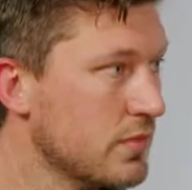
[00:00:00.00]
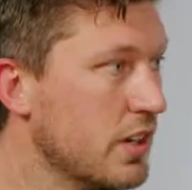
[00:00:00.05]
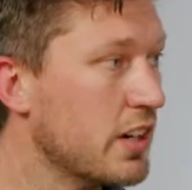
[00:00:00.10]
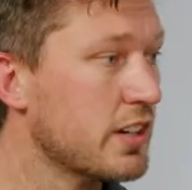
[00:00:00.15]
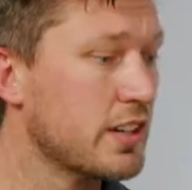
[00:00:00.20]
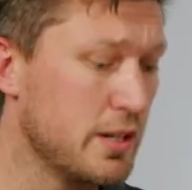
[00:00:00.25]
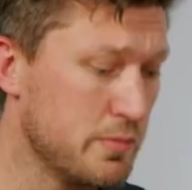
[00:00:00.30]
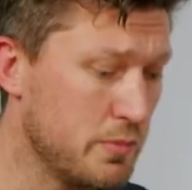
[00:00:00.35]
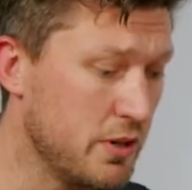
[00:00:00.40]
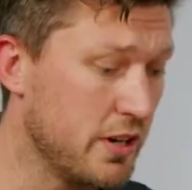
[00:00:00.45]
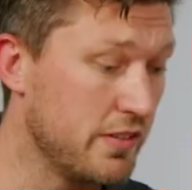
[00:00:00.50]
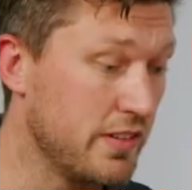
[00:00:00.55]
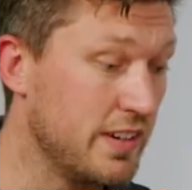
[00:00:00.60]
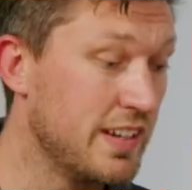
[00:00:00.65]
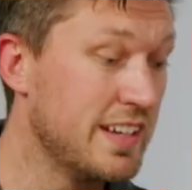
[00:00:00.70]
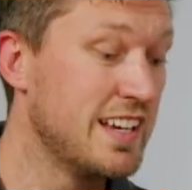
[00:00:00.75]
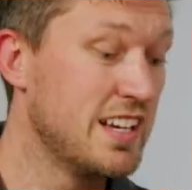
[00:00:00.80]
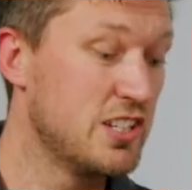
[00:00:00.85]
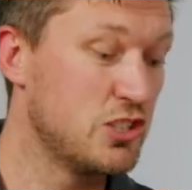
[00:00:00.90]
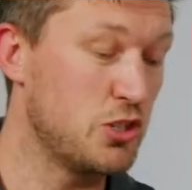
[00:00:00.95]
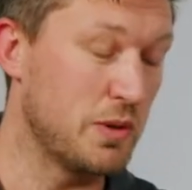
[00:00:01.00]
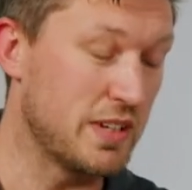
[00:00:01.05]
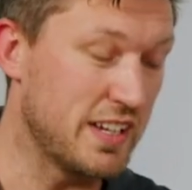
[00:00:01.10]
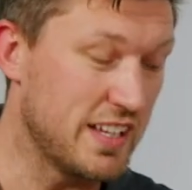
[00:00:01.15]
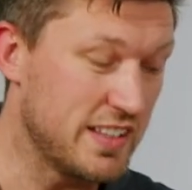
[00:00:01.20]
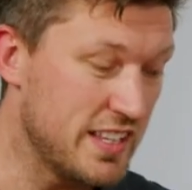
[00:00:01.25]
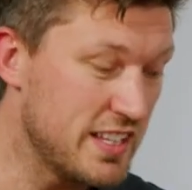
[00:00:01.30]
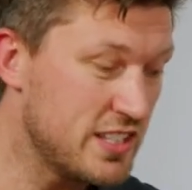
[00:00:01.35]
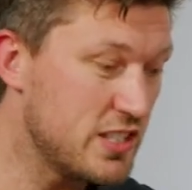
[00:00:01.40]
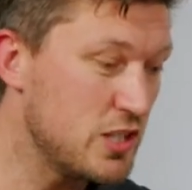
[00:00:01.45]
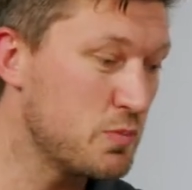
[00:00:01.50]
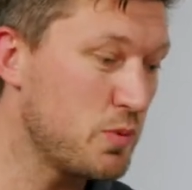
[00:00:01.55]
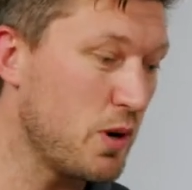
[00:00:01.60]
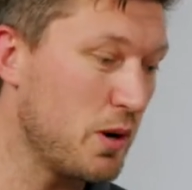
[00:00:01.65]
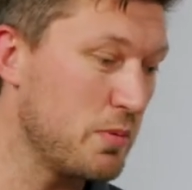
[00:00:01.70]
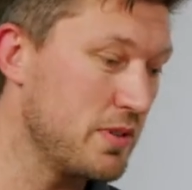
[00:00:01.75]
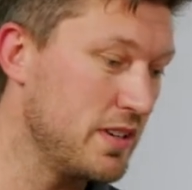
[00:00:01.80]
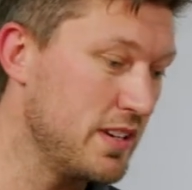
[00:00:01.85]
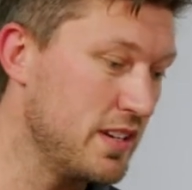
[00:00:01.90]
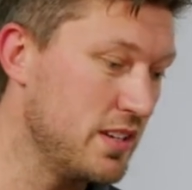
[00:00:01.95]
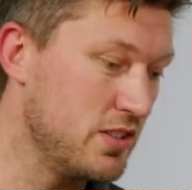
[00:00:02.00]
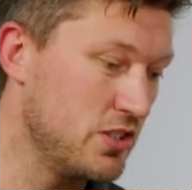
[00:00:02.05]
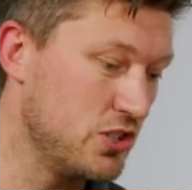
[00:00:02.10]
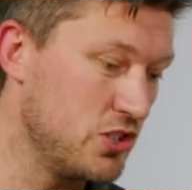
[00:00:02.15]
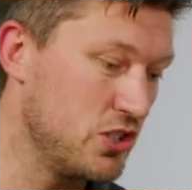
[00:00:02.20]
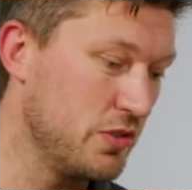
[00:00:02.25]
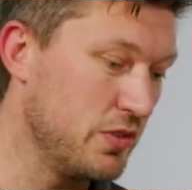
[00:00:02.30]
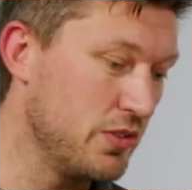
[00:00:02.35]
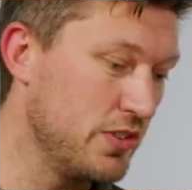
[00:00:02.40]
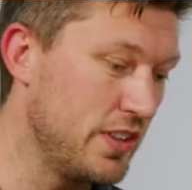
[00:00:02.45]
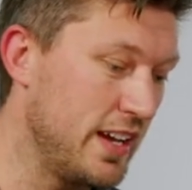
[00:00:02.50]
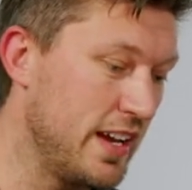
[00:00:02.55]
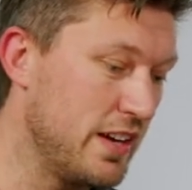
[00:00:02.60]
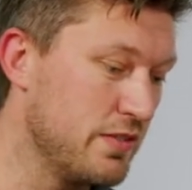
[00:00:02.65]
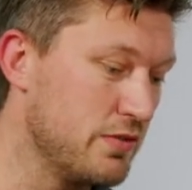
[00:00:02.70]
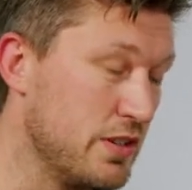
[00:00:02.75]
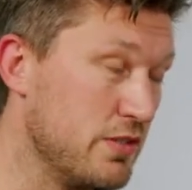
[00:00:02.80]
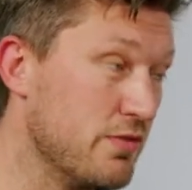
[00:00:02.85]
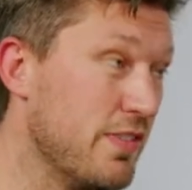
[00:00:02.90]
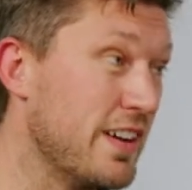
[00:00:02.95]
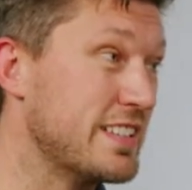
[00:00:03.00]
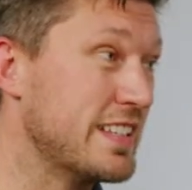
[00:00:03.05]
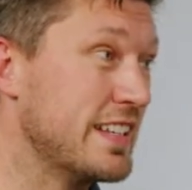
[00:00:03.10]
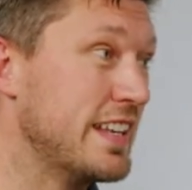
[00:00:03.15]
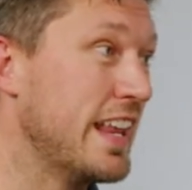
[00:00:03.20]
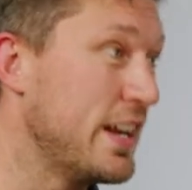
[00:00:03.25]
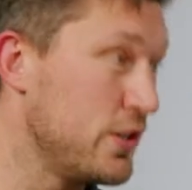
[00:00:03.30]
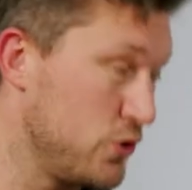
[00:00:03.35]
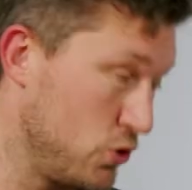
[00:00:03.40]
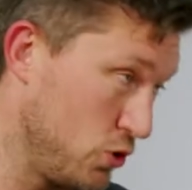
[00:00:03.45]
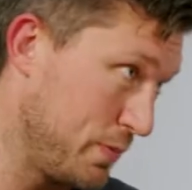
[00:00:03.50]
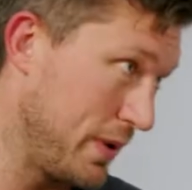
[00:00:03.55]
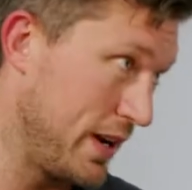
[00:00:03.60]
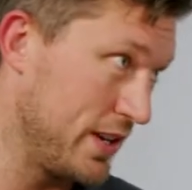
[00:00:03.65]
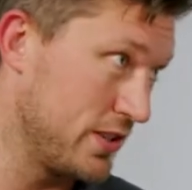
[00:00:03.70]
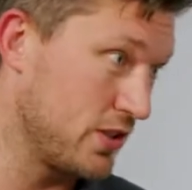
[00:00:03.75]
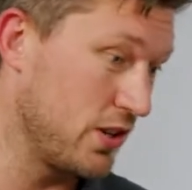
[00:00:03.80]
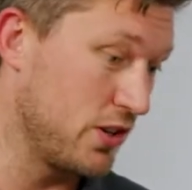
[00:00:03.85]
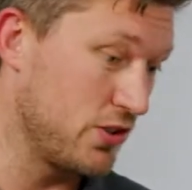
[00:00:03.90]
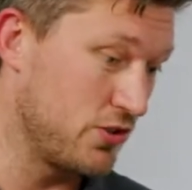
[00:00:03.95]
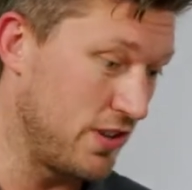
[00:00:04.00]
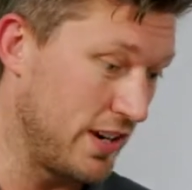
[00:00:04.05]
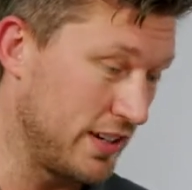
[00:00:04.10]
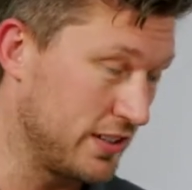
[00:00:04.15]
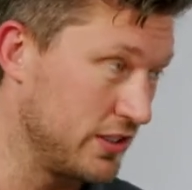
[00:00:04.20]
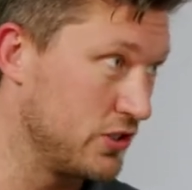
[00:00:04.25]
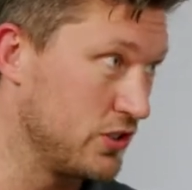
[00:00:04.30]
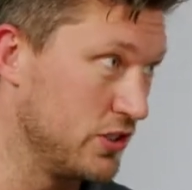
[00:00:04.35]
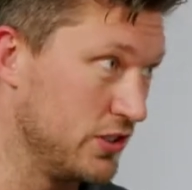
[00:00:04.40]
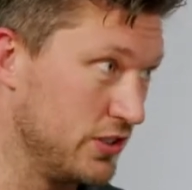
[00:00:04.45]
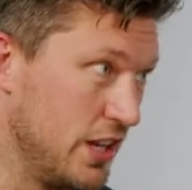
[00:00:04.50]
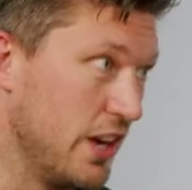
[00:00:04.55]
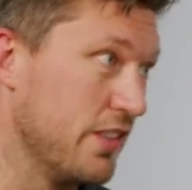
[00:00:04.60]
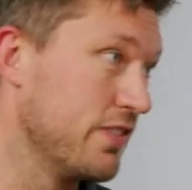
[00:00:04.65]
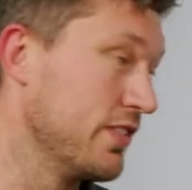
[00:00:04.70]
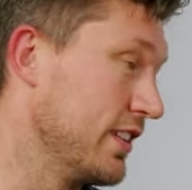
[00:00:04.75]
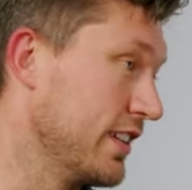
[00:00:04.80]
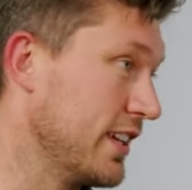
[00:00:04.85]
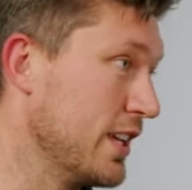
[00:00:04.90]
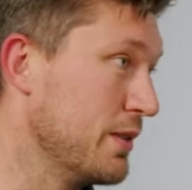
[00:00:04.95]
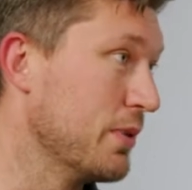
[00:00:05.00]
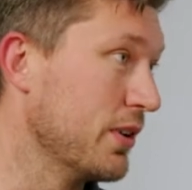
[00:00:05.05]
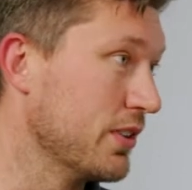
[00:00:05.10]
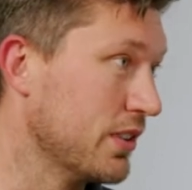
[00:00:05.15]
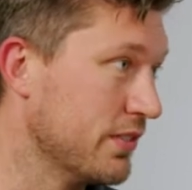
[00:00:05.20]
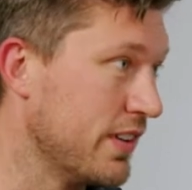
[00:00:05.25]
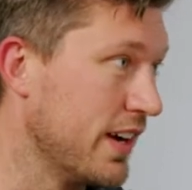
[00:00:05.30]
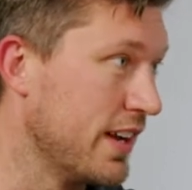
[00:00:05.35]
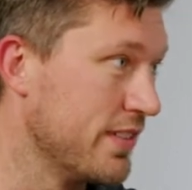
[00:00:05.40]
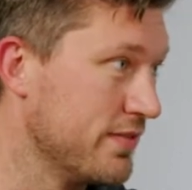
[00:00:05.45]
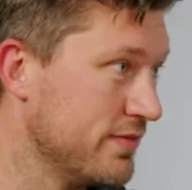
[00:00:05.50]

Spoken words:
Okay, perfect. So again, this is probably the shovel that every residential-based contractor should definitely keep on the van.